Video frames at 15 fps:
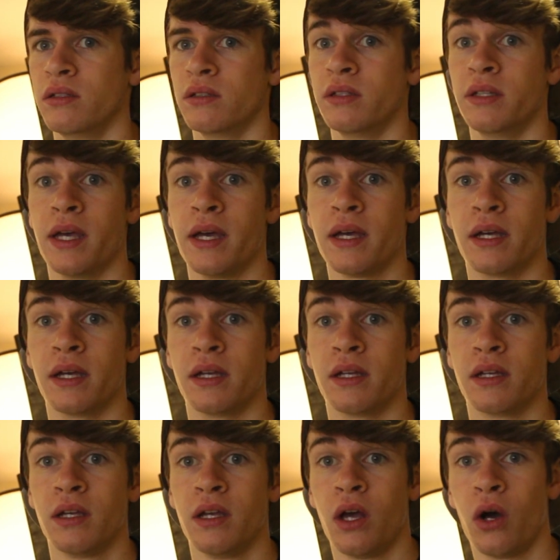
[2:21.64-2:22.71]
yeah.
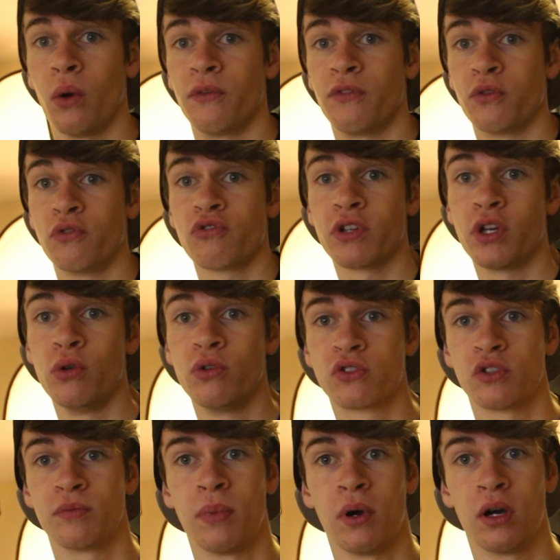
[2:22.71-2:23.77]
Oh, if you're wondering who
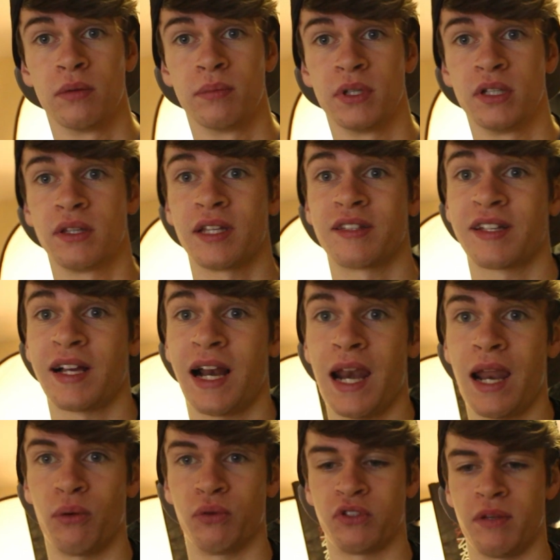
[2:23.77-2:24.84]
stood behind me, that's
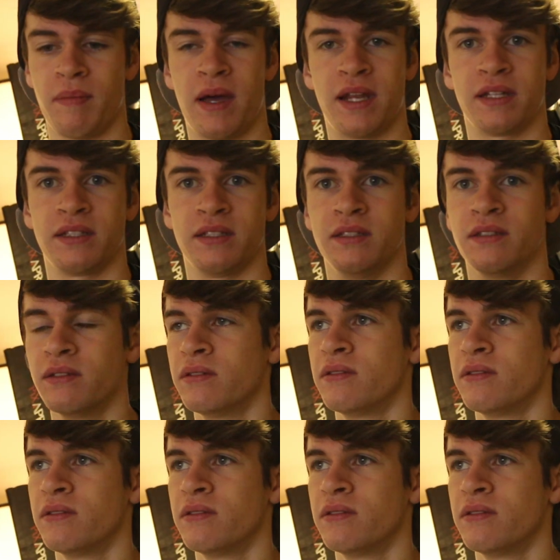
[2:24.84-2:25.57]
Klaus the mannequin.